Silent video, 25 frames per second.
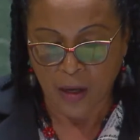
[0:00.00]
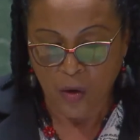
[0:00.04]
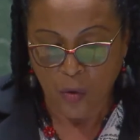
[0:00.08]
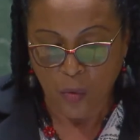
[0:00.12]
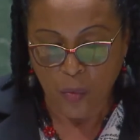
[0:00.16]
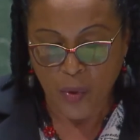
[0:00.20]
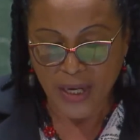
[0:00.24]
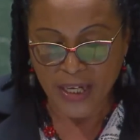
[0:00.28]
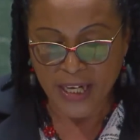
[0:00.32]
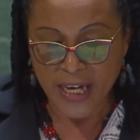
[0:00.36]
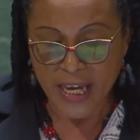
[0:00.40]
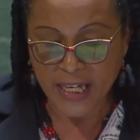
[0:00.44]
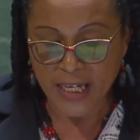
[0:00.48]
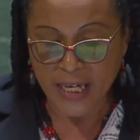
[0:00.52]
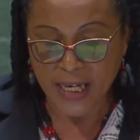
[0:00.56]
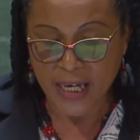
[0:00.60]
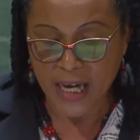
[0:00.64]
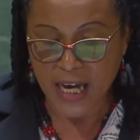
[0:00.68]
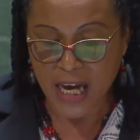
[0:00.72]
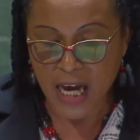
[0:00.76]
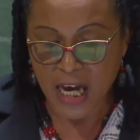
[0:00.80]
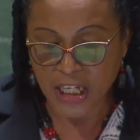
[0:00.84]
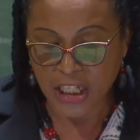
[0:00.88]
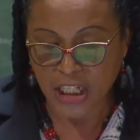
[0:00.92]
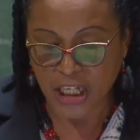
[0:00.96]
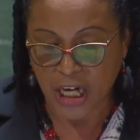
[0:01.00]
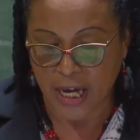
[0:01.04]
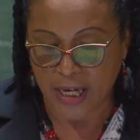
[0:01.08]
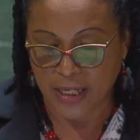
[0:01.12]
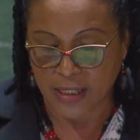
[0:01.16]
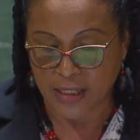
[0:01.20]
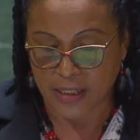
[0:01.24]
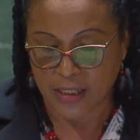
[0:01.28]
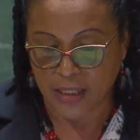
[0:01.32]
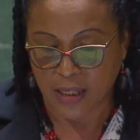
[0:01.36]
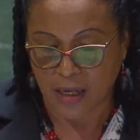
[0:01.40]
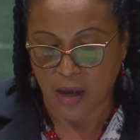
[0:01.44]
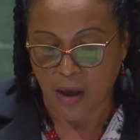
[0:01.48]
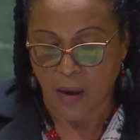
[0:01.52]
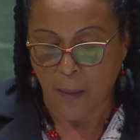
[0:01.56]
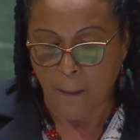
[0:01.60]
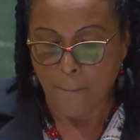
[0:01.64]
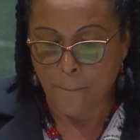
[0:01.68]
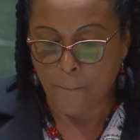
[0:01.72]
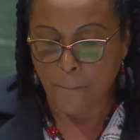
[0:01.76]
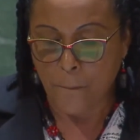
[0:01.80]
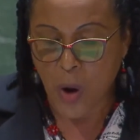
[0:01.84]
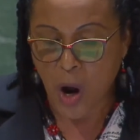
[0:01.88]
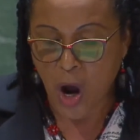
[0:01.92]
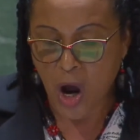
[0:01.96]
We need urgent,
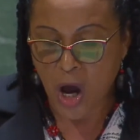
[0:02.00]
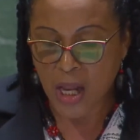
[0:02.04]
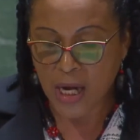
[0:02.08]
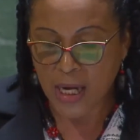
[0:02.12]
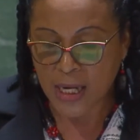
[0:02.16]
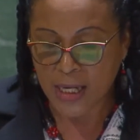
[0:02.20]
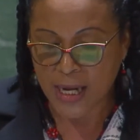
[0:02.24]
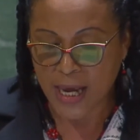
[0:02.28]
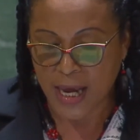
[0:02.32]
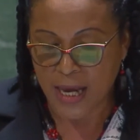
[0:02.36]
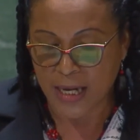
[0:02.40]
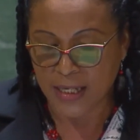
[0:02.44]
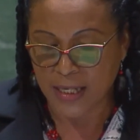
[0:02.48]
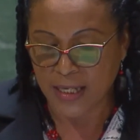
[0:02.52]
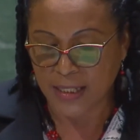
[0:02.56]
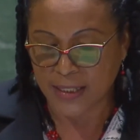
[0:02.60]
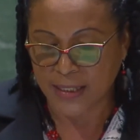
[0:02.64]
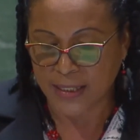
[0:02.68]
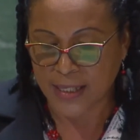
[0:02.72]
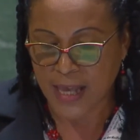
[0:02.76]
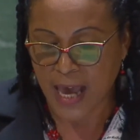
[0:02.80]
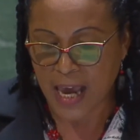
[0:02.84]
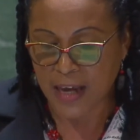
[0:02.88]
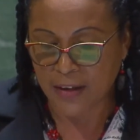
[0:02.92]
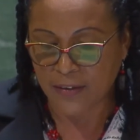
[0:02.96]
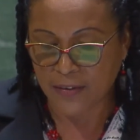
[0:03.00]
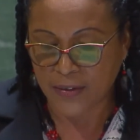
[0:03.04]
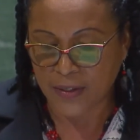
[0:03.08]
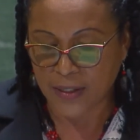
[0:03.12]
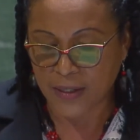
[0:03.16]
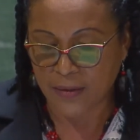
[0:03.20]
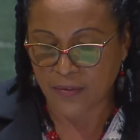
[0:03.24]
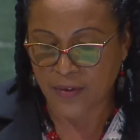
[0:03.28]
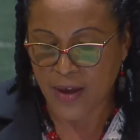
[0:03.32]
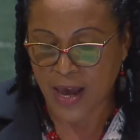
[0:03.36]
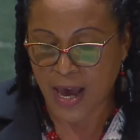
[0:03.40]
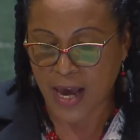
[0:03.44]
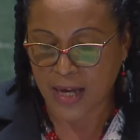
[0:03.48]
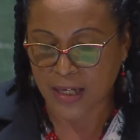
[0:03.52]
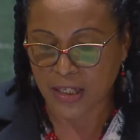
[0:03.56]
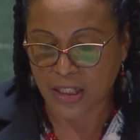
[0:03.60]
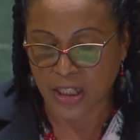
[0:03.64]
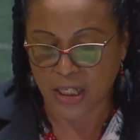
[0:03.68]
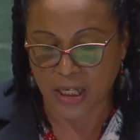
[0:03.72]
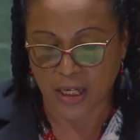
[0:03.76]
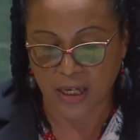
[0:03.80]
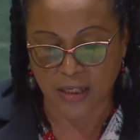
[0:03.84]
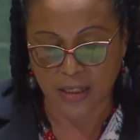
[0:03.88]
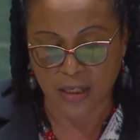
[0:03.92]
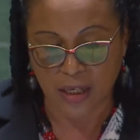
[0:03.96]
bold, and decisive
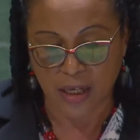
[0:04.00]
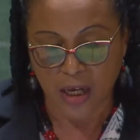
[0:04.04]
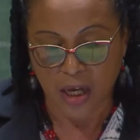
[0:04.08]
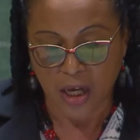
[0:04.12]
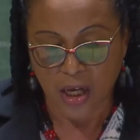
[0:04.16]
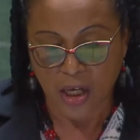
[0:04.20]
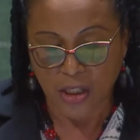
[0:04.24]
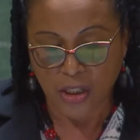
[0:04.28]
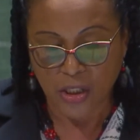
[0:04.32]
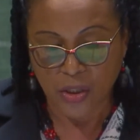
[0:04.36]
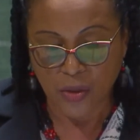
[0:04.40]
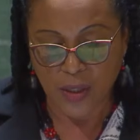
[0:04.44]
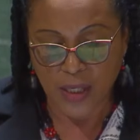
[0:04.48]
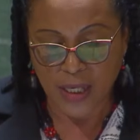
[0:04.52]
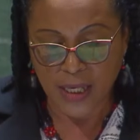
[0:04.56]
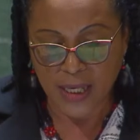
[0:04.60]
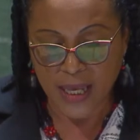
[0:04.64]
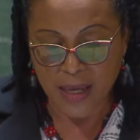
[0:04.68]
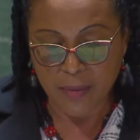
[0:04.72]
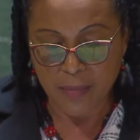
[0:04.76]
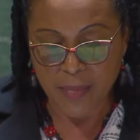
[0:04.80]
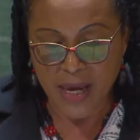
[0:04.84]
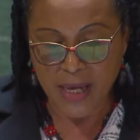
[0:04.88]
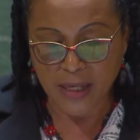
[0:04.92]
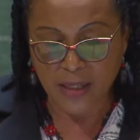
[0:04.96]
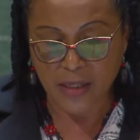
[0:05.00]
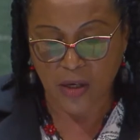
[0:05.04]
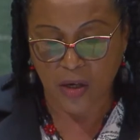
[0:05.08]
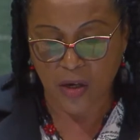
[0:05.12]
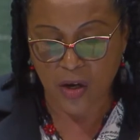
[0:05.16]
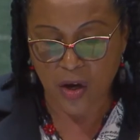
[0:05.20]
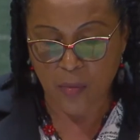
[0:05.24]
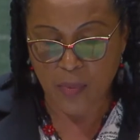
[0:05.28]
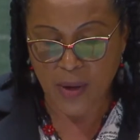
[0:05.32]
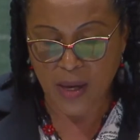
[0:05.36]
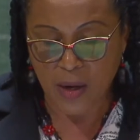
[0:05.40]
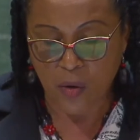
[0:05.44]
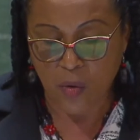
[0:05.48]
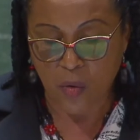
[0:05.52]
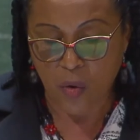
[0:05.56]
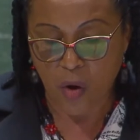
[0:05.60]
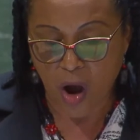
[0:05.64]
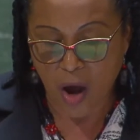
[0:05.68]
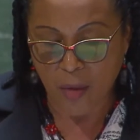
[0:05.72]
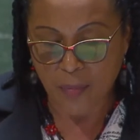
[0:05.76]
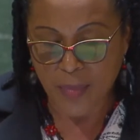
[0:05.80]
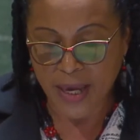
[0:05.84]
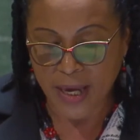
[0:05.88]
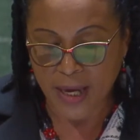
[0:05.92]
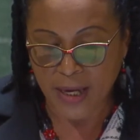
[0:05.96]
action to limit global
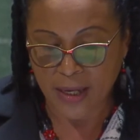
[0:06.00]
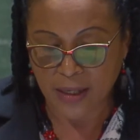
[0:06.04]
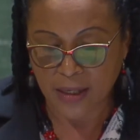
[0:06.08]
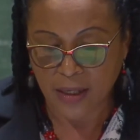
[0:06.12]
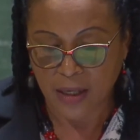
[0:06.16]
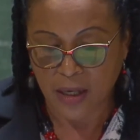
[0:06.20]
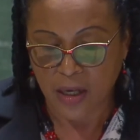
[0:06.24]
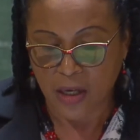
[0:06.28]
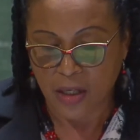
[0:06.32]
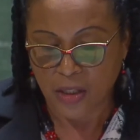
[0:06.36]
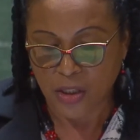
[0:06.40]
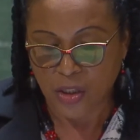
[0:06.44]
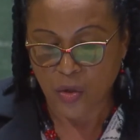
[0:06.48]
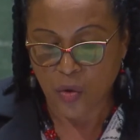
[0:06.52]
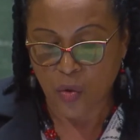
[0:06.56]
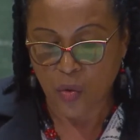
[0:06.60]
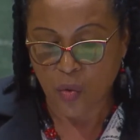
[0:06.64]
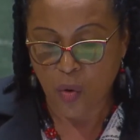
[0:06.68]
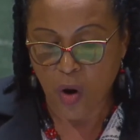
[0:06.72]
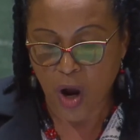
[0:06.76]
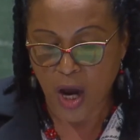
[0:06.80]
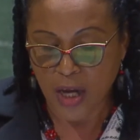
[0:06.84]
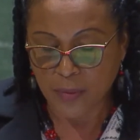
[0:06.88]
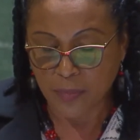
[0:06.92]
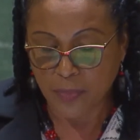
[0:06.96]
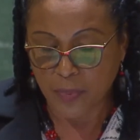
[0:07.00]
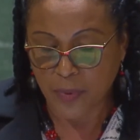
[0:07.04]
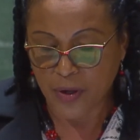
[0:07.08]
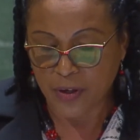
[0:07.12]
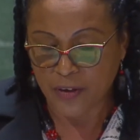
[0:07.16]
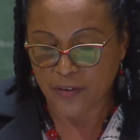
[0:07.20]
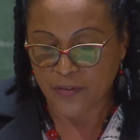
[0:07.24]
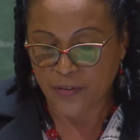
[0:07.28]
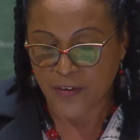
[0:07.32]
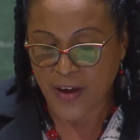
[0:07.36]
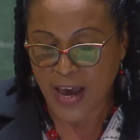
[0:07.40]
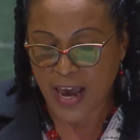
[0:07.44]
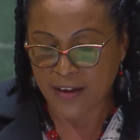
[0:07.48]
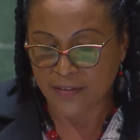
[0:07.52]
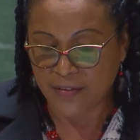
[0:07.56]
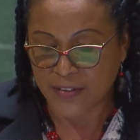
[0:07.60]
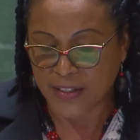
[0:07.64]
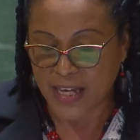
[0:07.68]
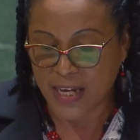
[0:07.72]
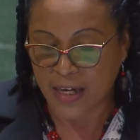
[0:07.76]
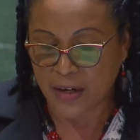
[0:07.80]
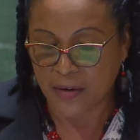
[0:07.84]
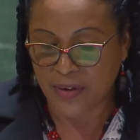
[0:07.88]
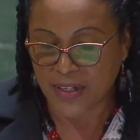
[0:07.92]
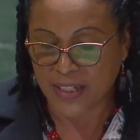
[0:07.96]
warming to 1.5
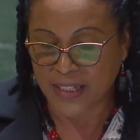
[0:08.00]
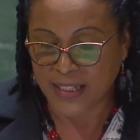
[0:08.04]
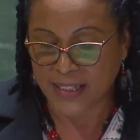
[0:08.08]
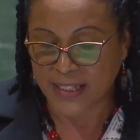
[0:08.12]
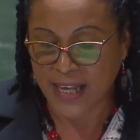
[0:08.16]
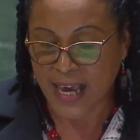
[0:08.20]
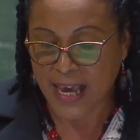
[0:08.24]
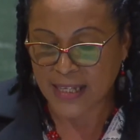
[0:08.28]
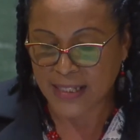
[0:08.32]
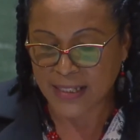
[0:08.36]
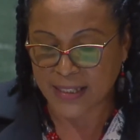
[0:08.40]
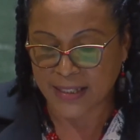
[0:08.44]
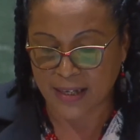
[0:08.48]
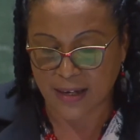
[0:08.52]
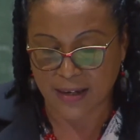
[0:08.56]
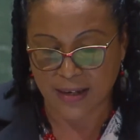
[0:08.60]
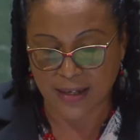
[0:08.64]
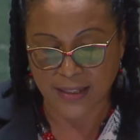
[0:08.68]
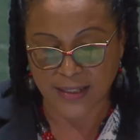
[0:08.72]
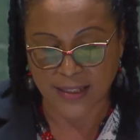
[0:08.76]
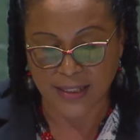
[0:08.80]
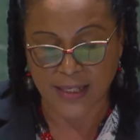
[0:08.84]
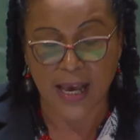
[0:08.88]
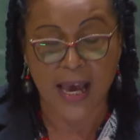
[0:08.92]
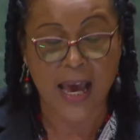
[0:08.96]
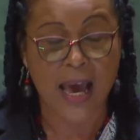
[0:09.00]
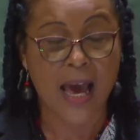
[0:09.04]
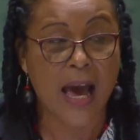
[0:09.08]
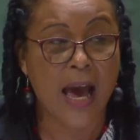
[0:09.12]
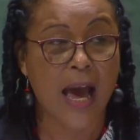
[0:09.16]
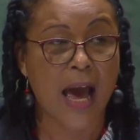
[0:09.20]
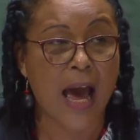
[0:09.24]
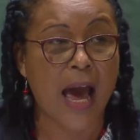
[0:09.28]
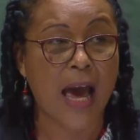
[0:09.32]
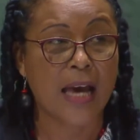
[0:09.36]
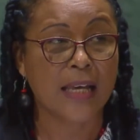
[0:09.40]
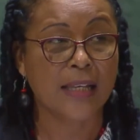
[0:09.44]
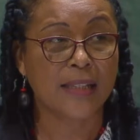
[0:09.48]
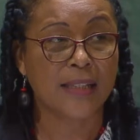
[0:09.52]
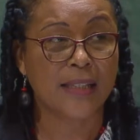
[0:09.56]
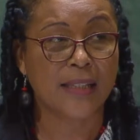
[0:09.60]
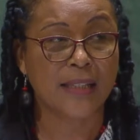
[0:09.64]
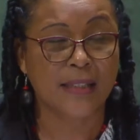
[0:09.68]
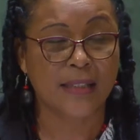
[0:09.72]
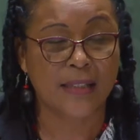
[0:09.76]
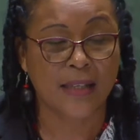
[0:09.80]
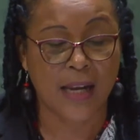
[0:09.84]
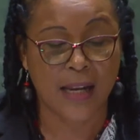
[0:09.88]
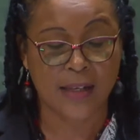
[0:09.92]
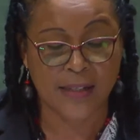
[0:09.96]
degrees Celsius as
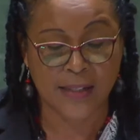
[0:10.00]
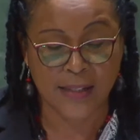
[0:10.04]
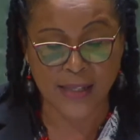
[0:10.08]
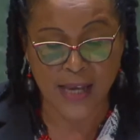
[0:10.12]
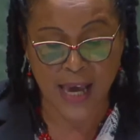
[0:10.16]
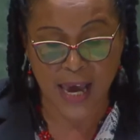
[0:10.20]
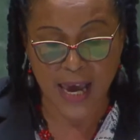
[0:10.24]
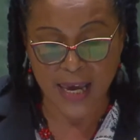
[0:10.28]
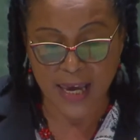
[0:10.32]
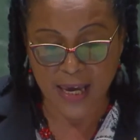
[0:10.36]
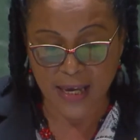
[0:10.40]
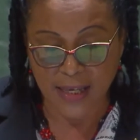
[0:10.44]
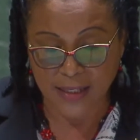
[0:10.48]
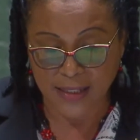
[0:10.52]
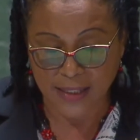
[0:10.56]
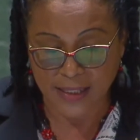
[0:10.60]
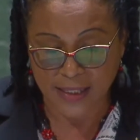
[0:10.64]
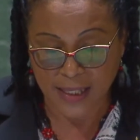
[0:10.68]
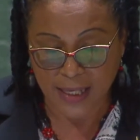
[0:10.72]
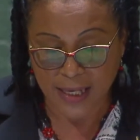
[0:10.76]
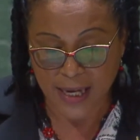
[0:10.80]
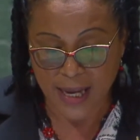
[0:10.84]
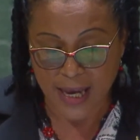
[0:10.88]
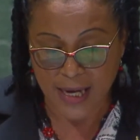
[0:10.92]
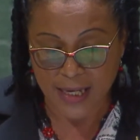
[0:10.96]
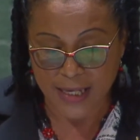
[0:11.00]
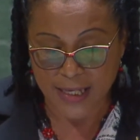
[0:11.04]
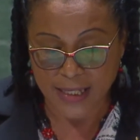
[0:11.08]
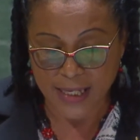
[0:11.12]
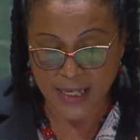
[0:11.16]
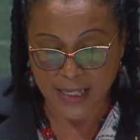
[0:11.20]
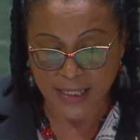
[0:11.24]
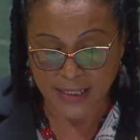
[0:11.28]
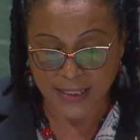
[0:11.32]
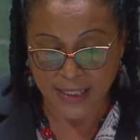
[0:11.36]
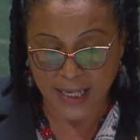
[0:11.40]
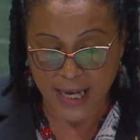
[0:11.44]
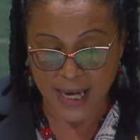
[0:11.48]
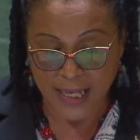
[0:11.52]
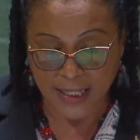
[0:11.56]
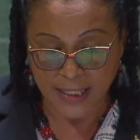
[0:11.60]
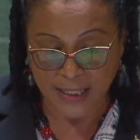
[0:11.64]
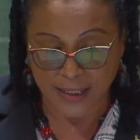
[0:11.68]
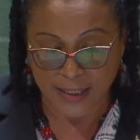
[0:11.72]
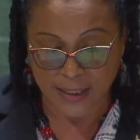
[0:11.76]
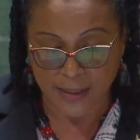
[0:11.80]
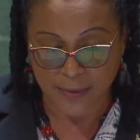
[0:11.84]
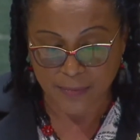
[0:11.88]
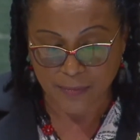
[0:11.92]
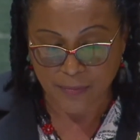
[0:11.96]
science clearly
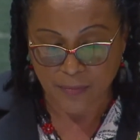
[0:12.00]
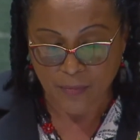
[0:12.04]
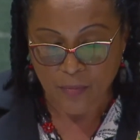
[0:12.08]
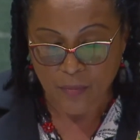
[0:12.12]
dictates.